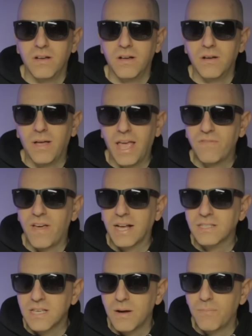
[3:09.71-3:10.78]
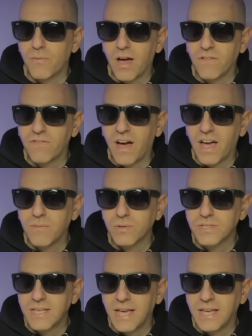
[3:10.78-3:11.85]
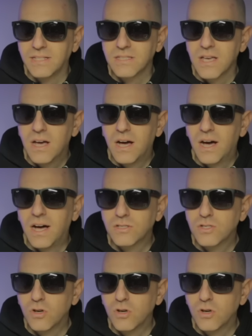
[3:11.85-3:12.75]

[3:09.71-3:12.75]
AVAX up around 5%,